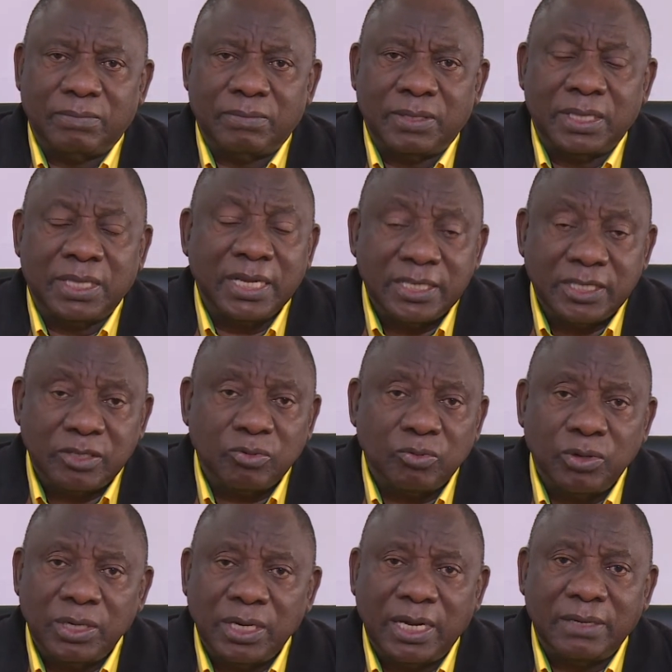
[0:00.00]
This
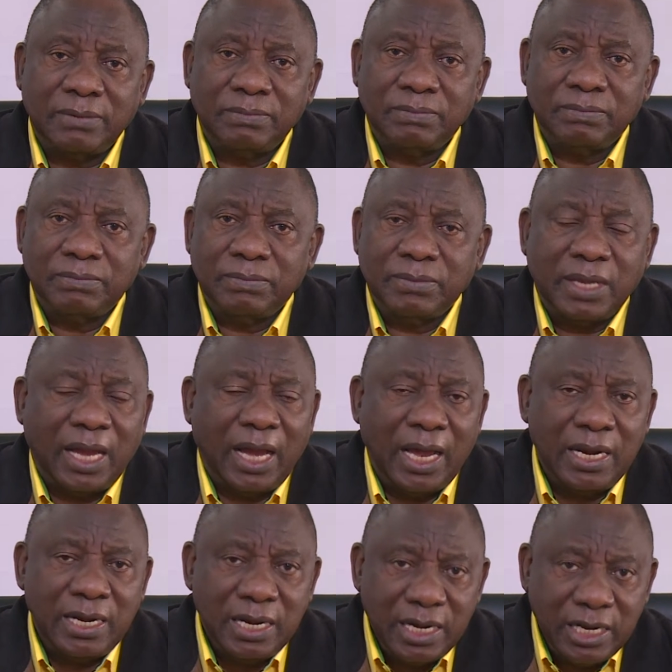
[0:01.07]
will
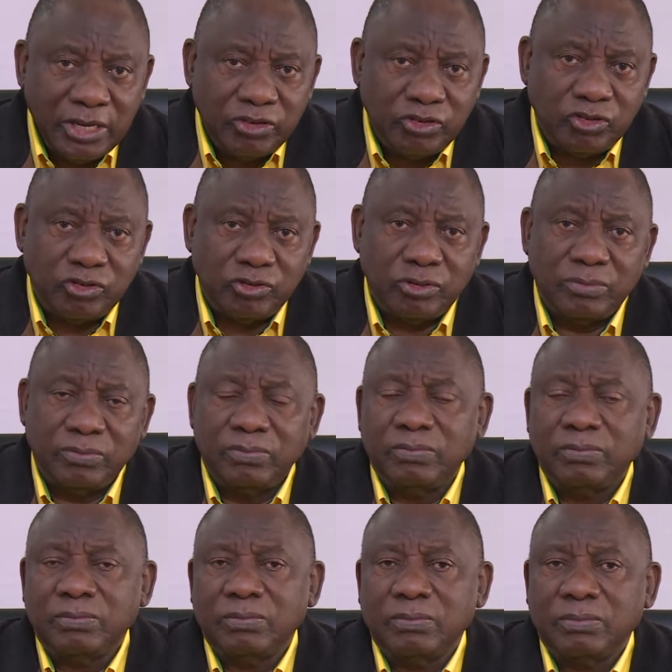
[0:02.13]
unleash
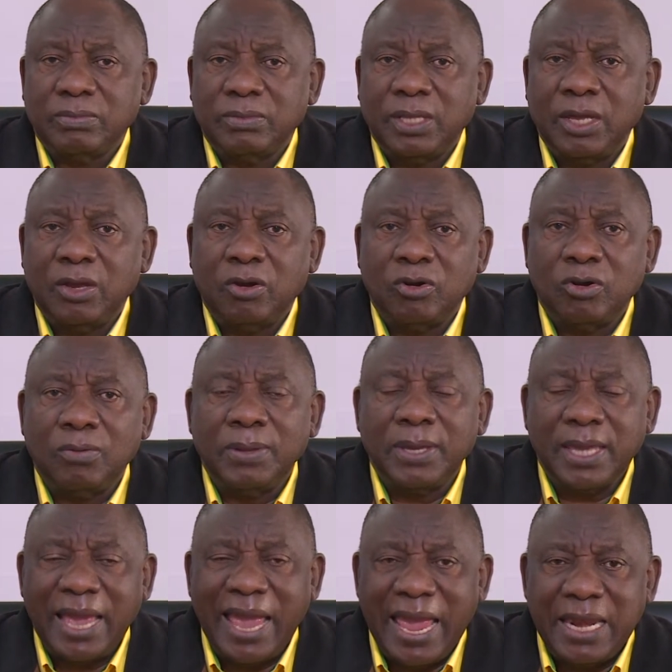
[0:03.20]
the
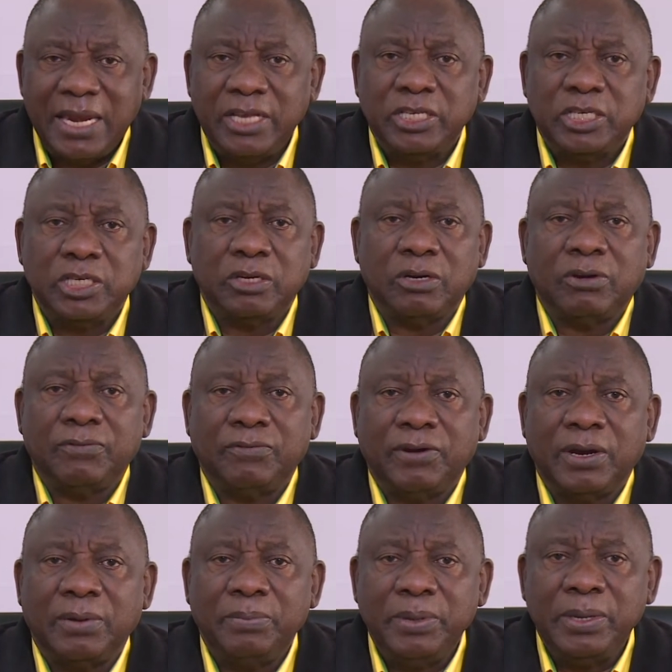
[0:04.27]
economic energy of
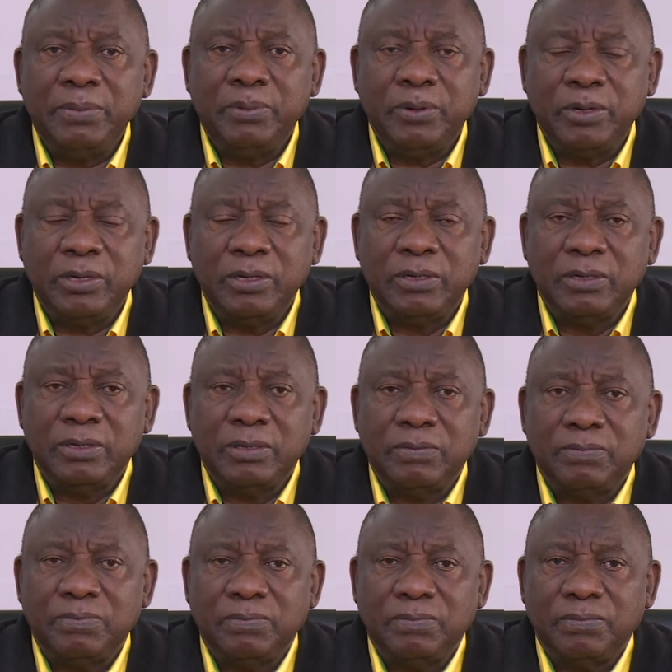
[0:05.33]
our people
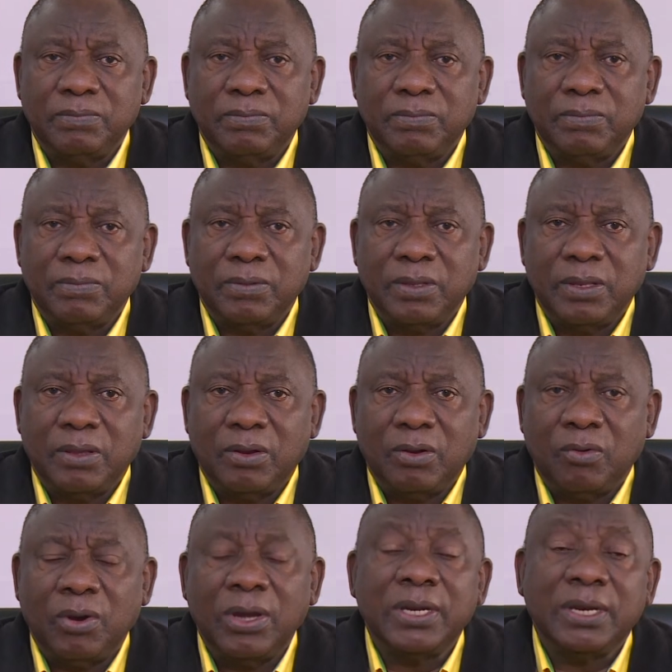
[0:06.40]

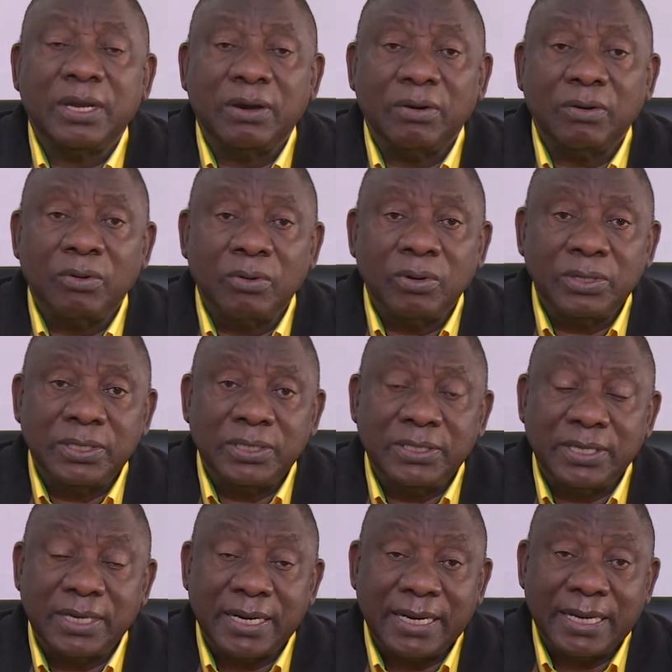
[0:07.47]
when all these
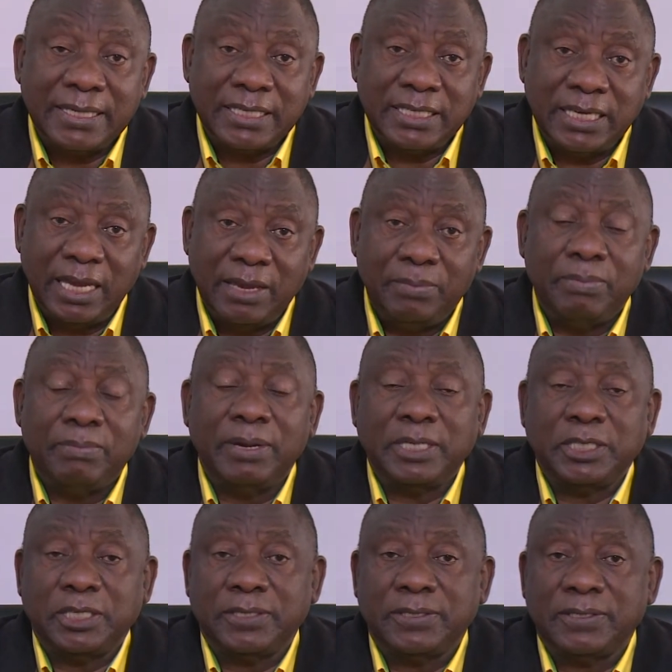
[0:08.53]
red tape
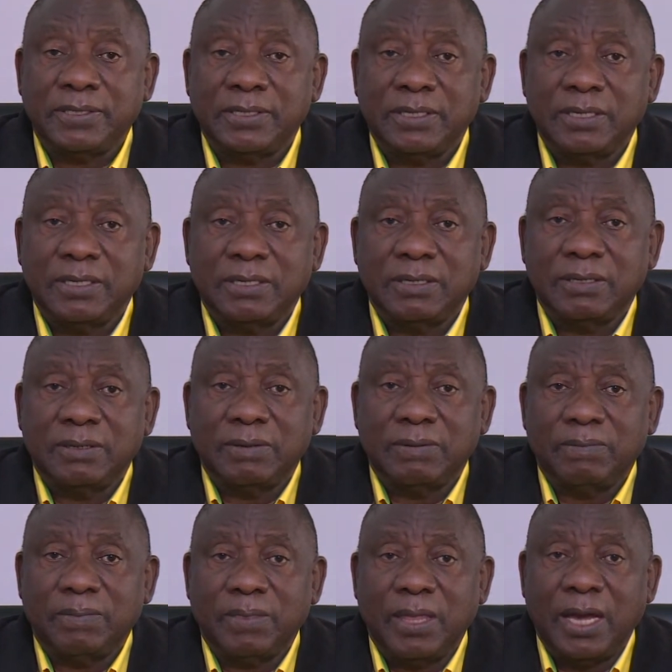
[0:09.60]
measures
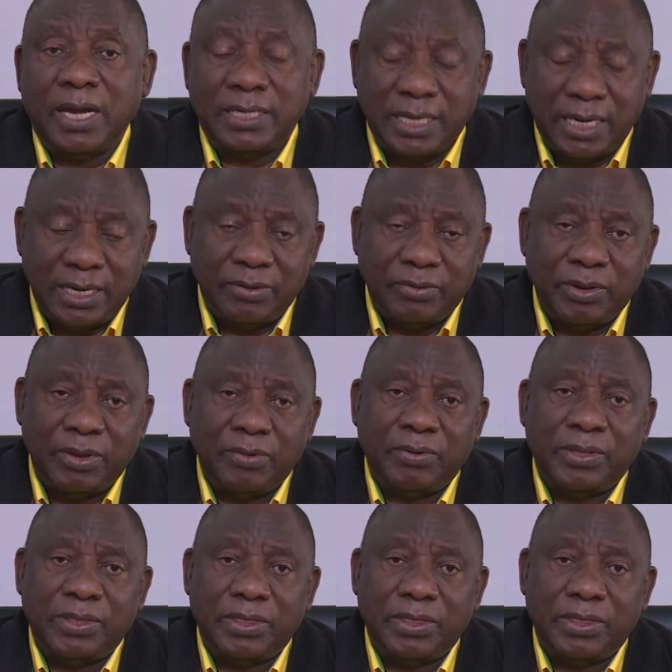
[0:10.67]
are done away with.